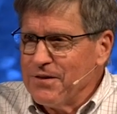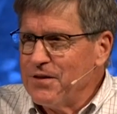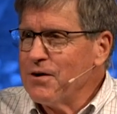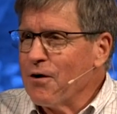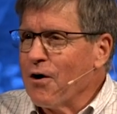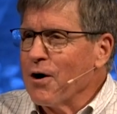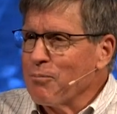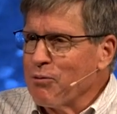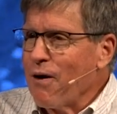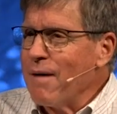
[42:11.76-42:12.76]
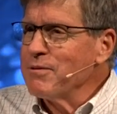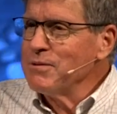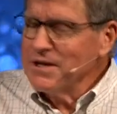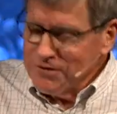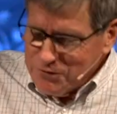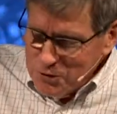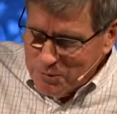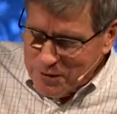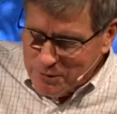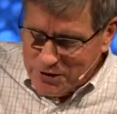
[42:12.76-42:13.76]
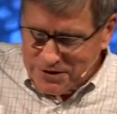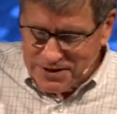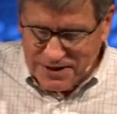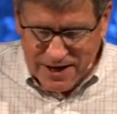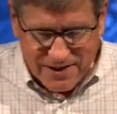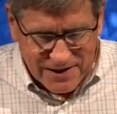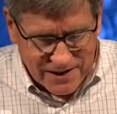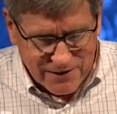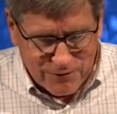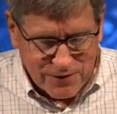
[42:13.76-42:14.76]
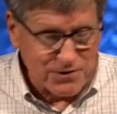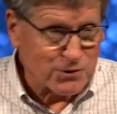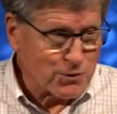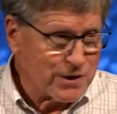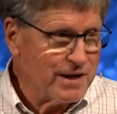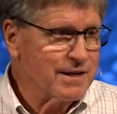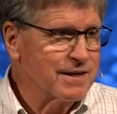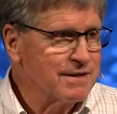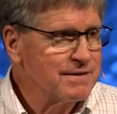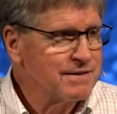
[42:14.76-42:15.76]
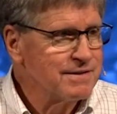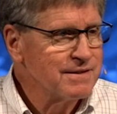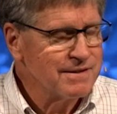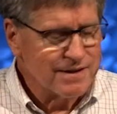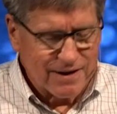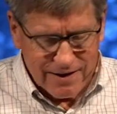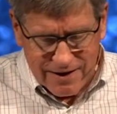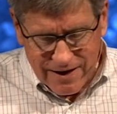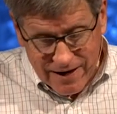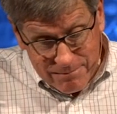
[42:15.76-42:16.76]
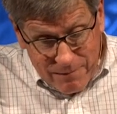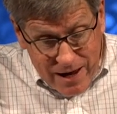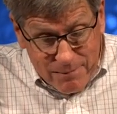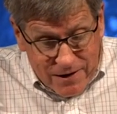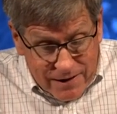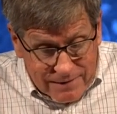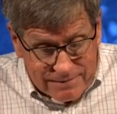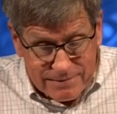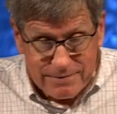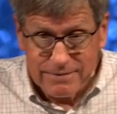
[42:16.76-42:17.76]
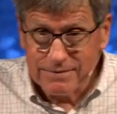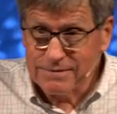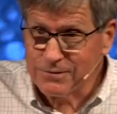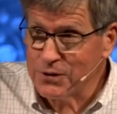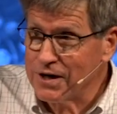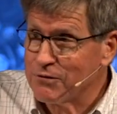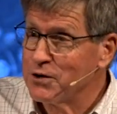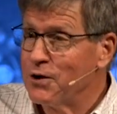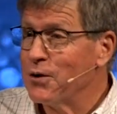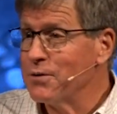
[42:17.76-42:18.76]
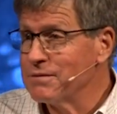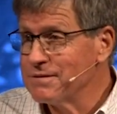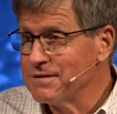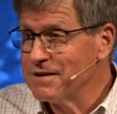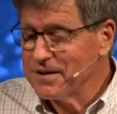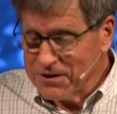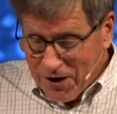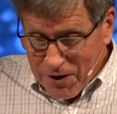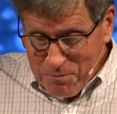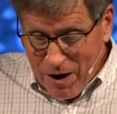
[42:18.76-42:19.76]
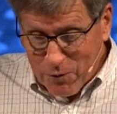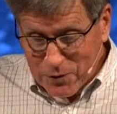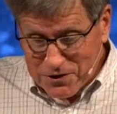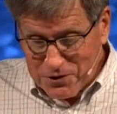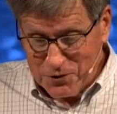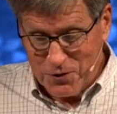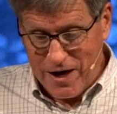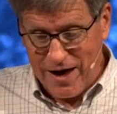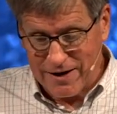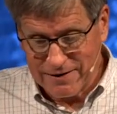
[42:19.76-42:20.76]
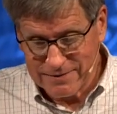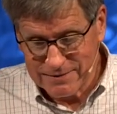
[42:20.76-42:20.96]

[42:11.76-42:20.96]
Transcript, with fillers: There are probably a few people here today that need physical healing. And maybe, we never know, God might want to do that.